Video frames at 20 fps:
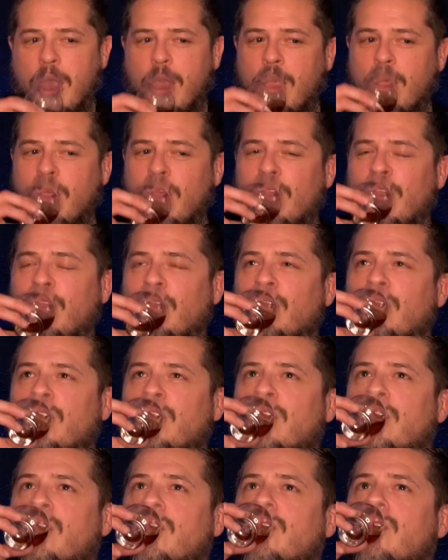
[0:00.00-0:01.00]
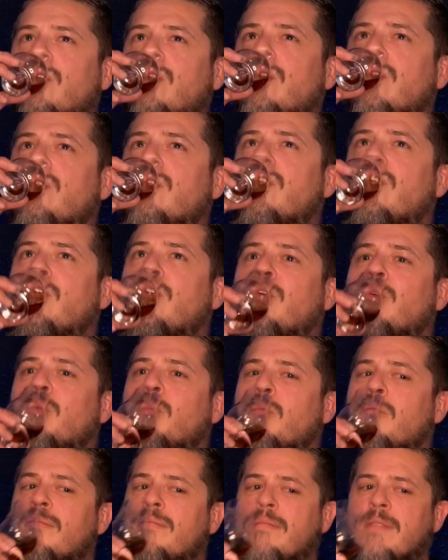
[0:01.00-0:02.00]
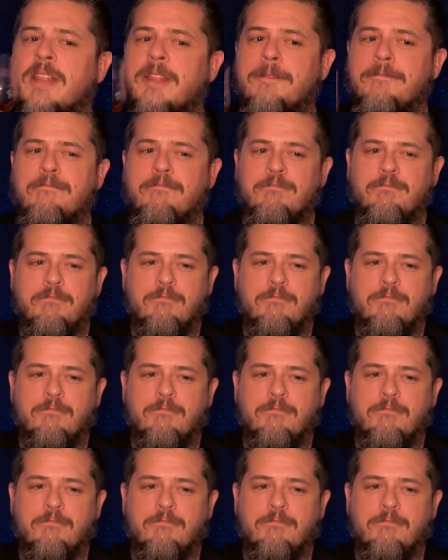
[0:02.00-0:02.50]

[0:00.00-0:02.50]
Nobody speaks.